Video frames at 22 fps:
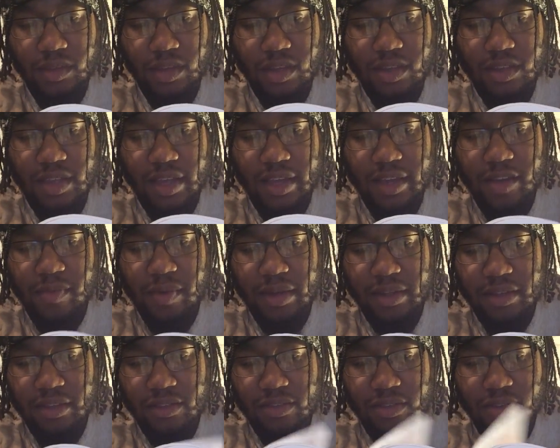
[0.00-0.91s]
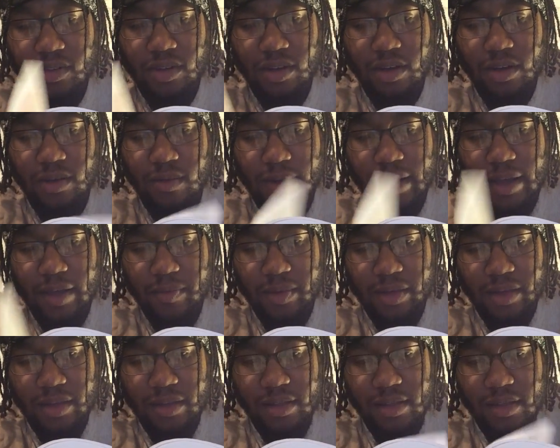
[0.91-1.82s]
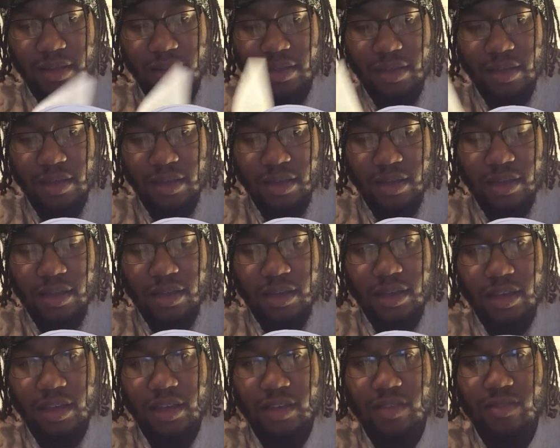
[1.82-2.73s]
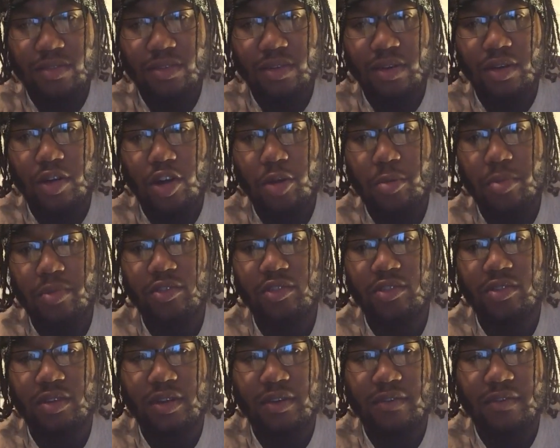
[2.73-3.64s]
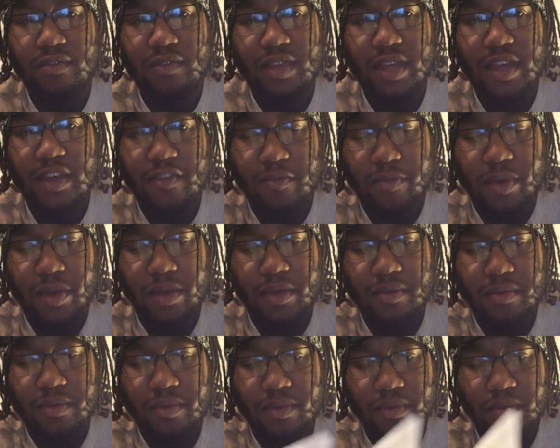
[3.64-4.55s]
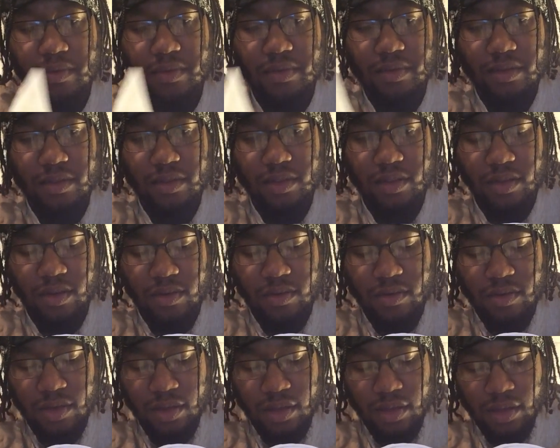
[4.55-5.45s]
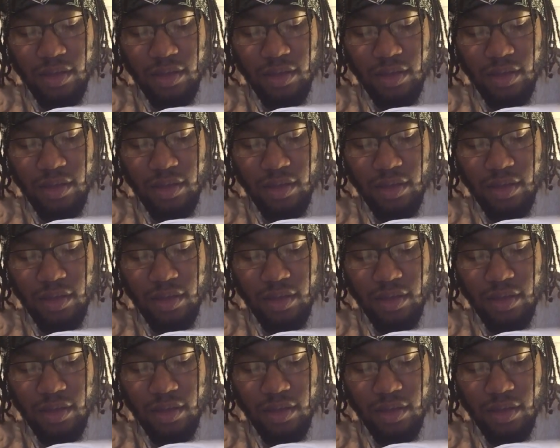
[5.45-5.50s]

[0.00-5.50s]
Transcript: the thing about the so-called white man, he's the harbinger of death, man. You know,